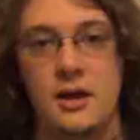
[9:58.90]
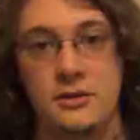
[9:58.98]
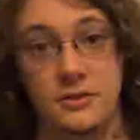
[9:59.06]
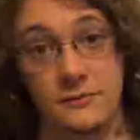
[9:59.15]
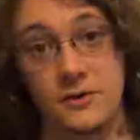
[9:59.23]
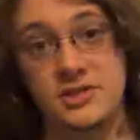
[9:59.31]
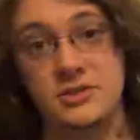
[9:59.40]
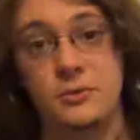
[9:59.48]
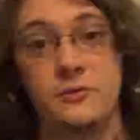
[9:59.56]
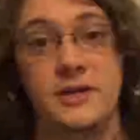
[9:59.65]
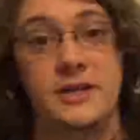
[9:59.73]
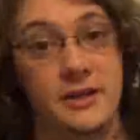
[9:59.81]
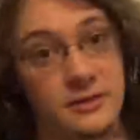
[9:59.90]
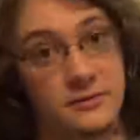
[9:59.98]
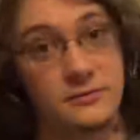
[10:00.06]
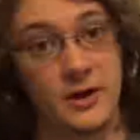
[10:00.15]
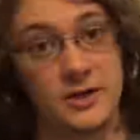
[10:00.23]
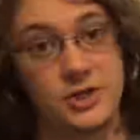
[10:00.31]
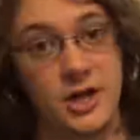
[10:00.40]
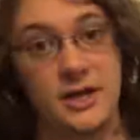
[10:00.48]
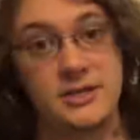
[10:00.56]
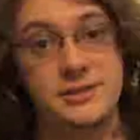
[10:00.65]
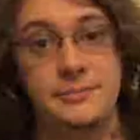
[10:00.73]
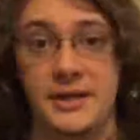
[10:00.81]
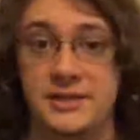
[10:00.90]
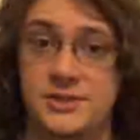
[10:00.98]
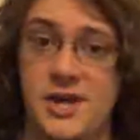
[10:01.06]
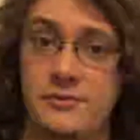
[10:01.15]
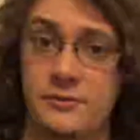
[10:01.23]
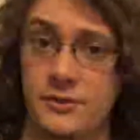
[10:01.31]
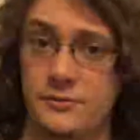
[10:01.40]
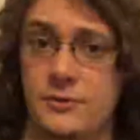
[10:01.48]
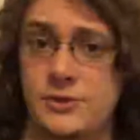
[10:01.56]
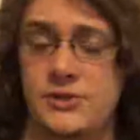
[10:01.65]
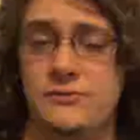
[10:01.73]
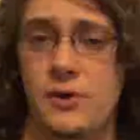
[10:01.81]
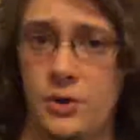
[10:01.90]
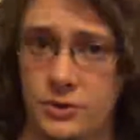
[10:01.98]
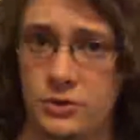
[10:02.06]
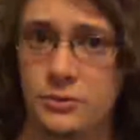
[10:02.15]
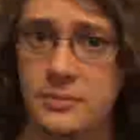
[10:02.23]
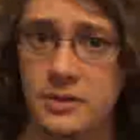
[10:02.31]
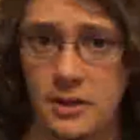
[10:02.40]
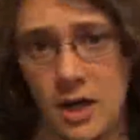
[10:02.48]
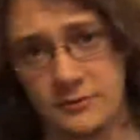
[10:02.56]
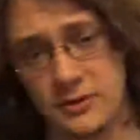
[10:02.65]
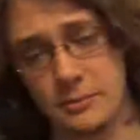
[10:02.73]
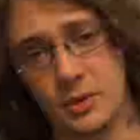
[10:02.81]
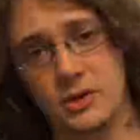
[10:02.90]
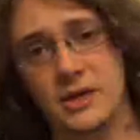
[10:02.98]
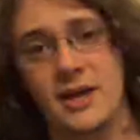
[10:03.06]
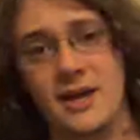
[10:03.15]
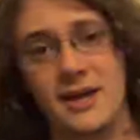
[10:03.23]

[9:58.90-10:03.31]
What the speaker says: The first movie in the franchise, based off of the first volume of the book,